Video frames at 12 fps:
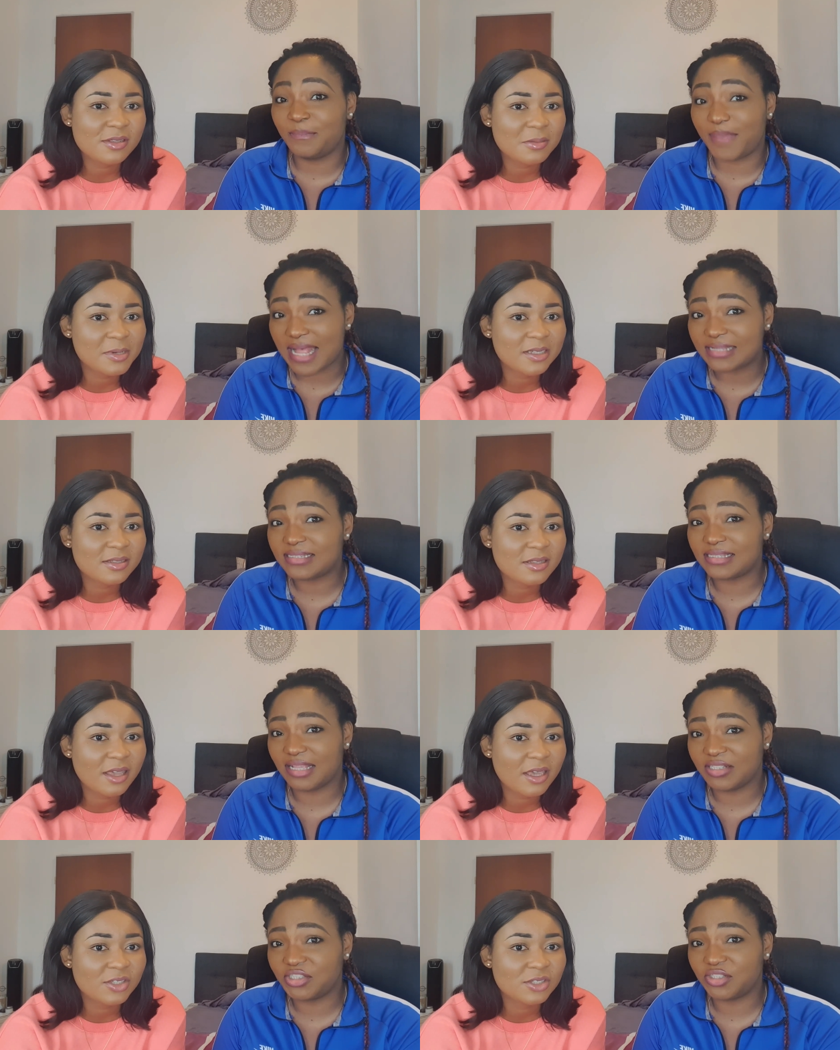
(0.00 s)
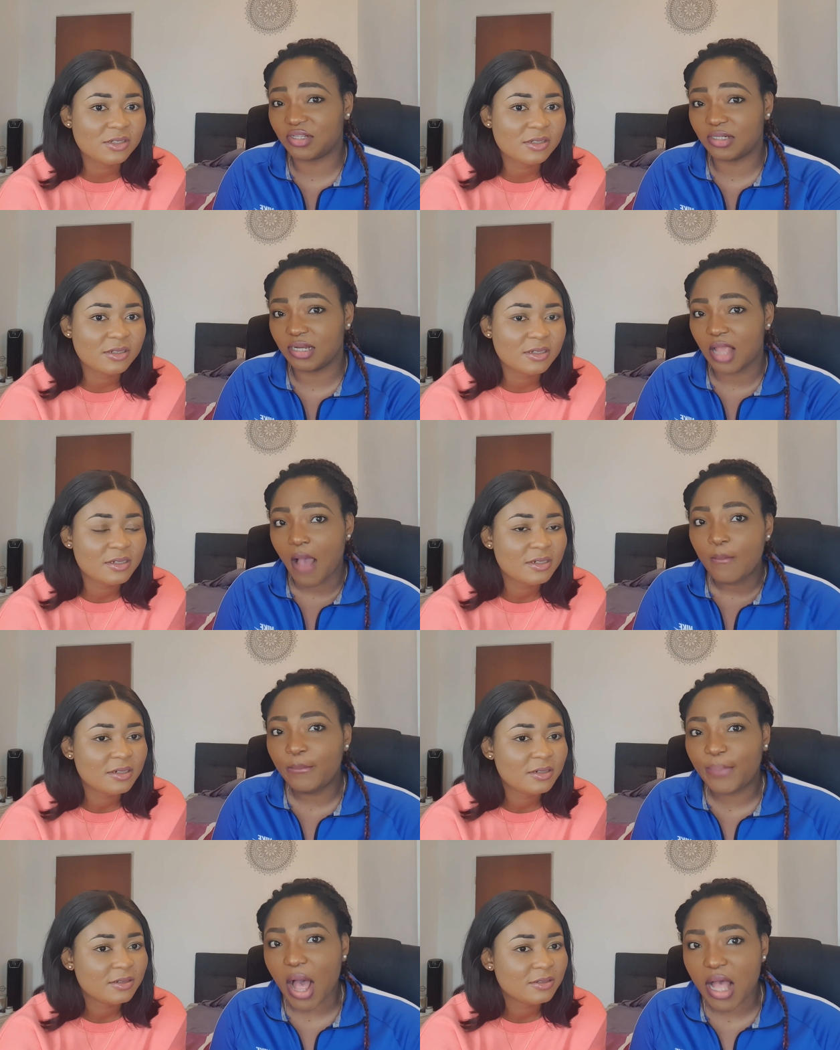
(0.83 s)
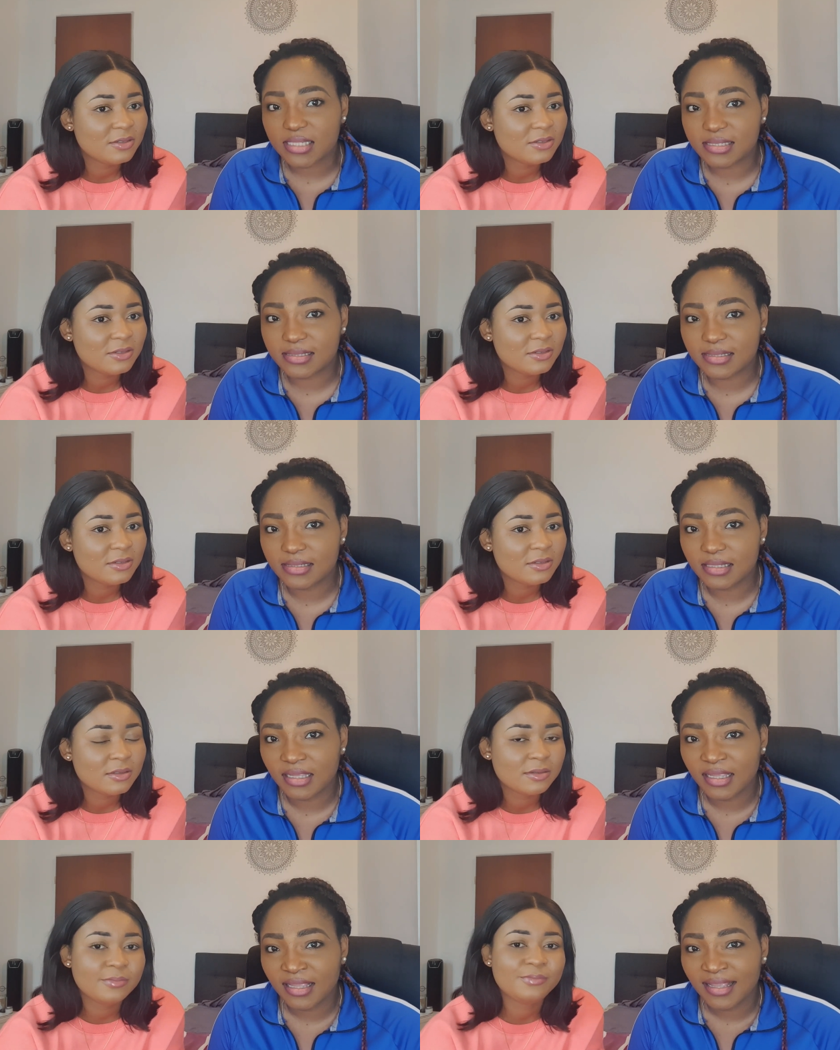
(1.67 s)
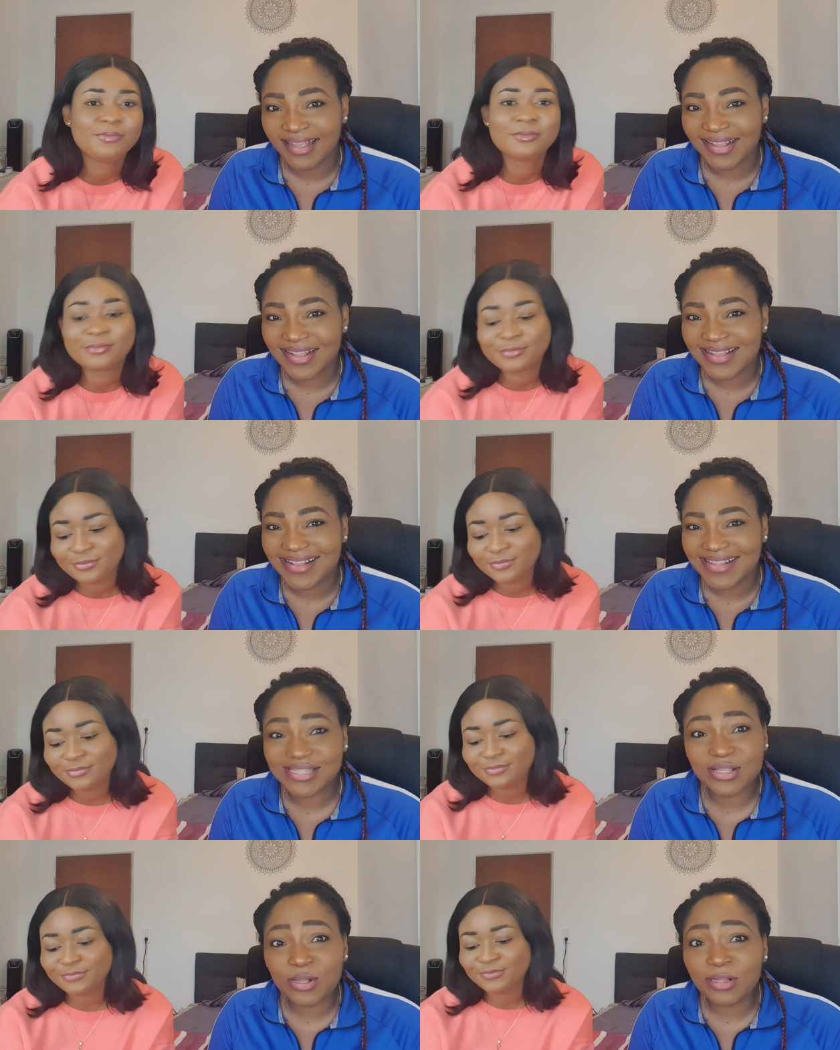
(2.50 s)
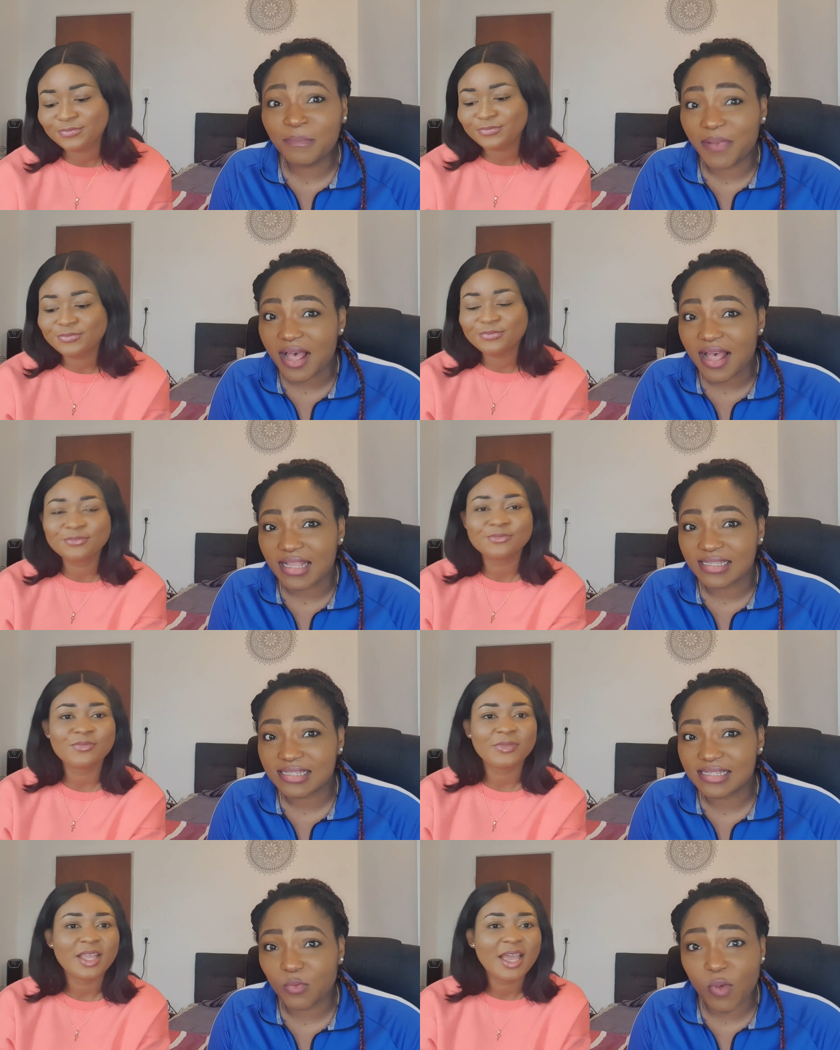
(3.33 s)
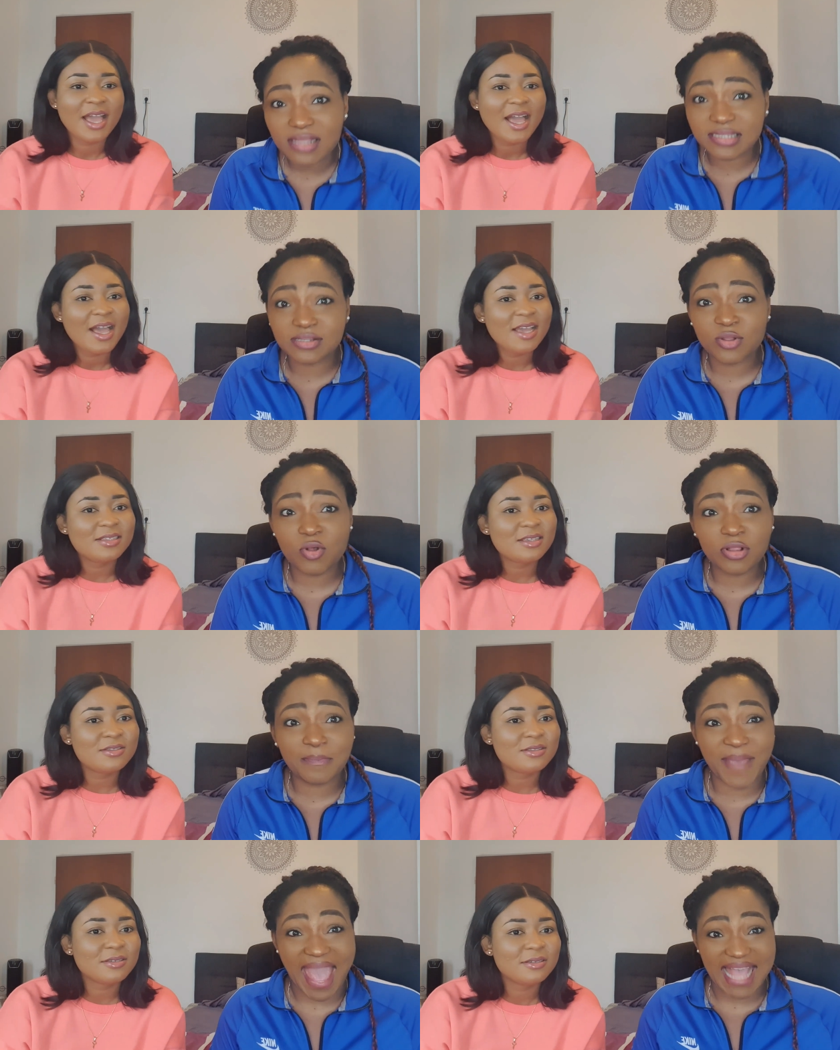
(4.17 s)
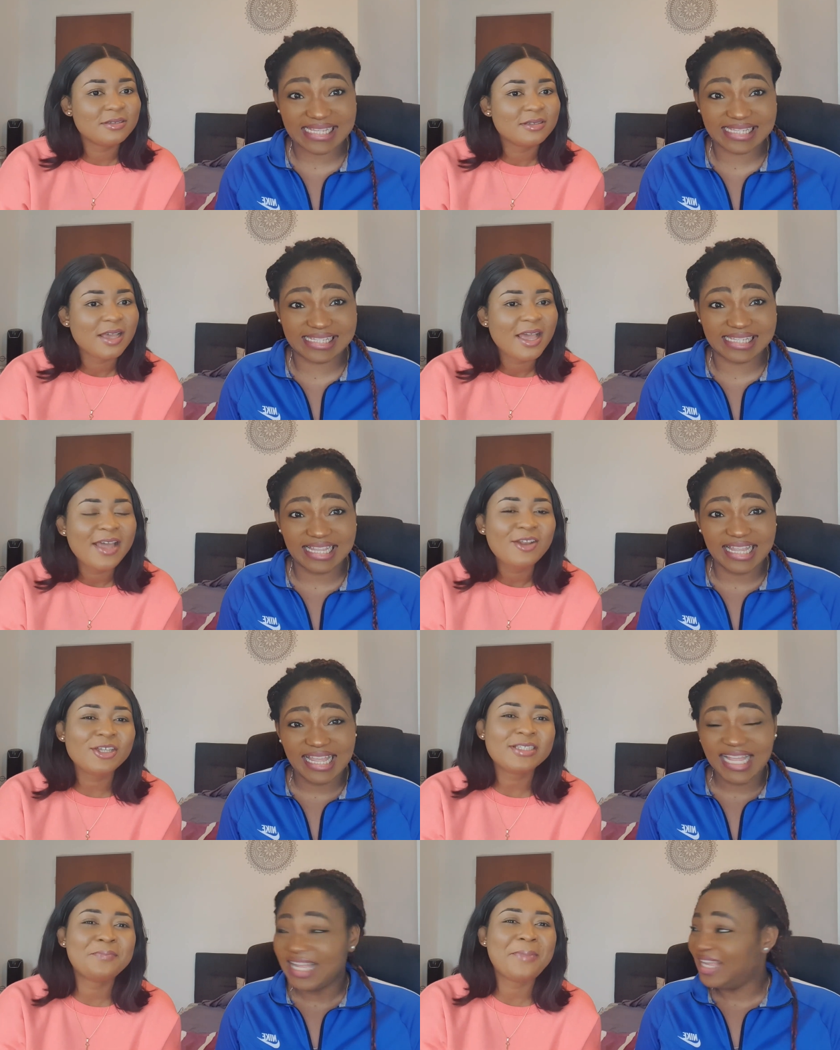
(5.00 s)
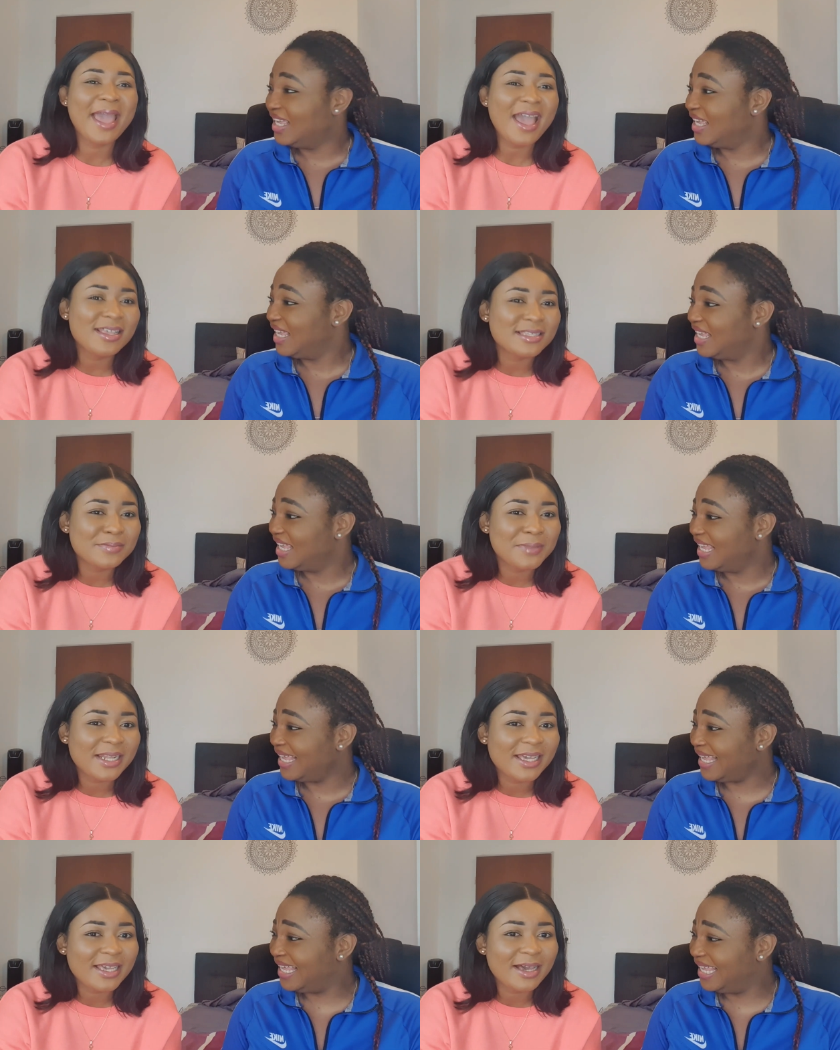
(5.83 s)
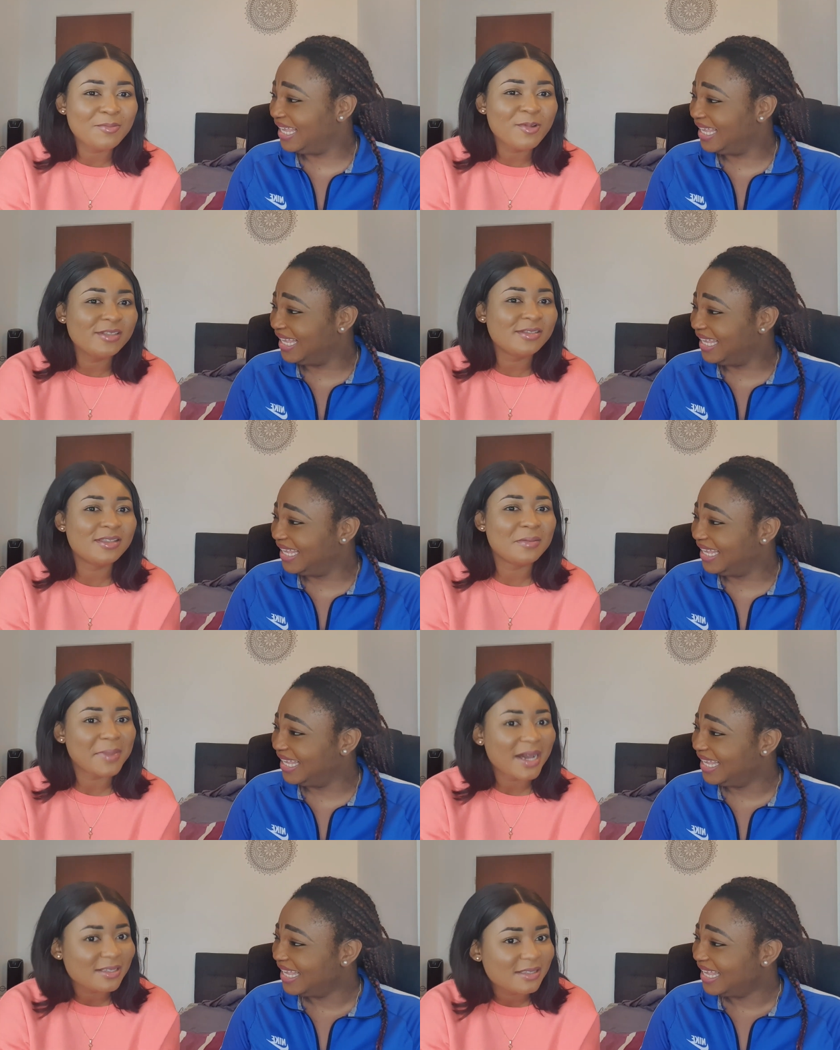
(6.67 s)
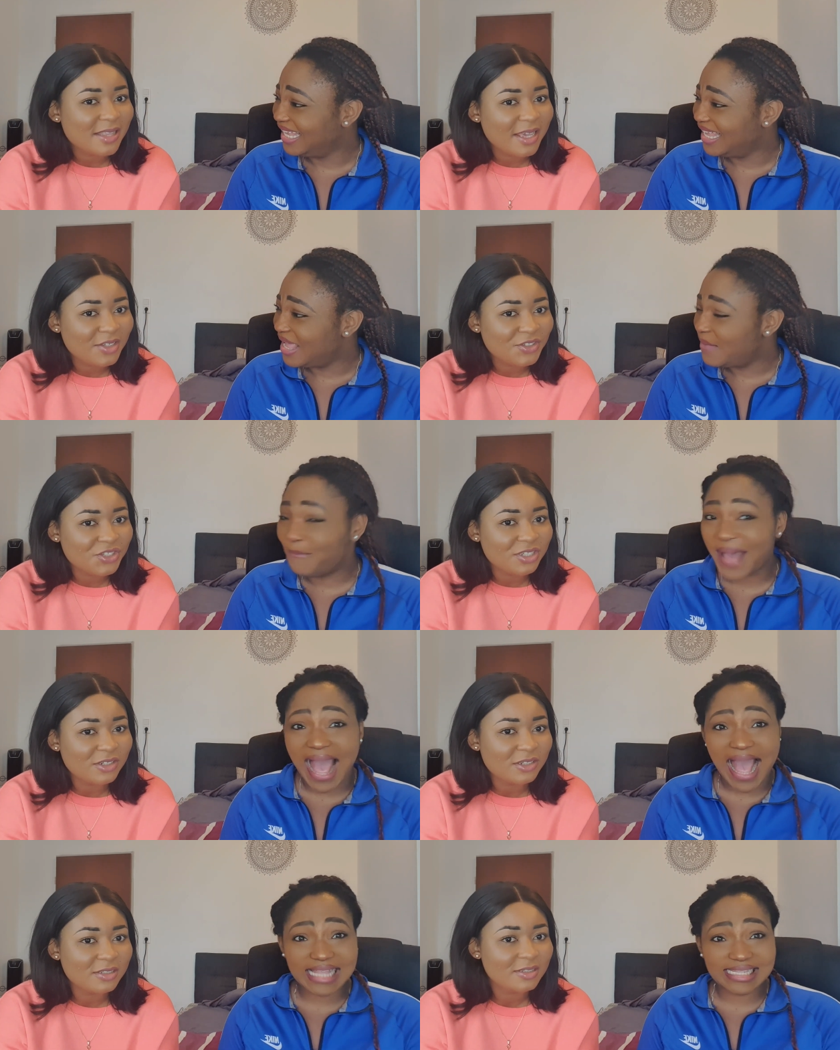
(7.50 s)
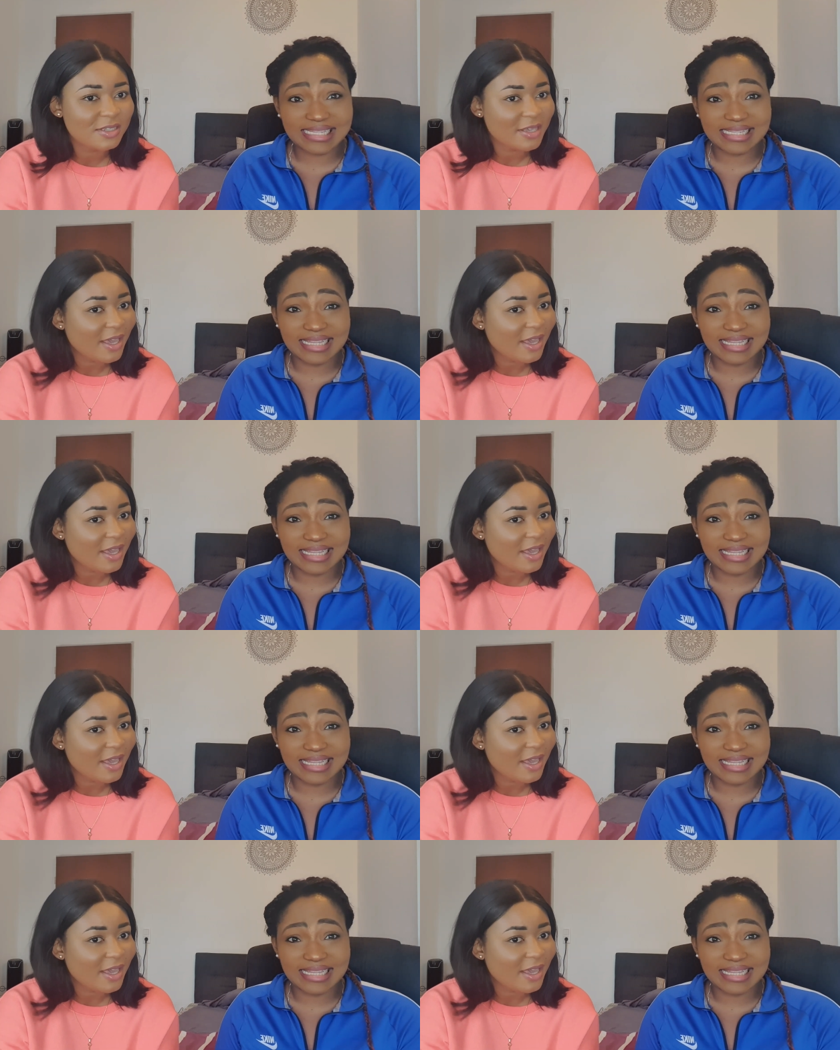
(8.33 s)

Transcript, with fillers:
Speaker 1: Bus station. Bus. School bus. What school bus?
Speaker 2: Not bus, but like I'm going to the bus station. Bus.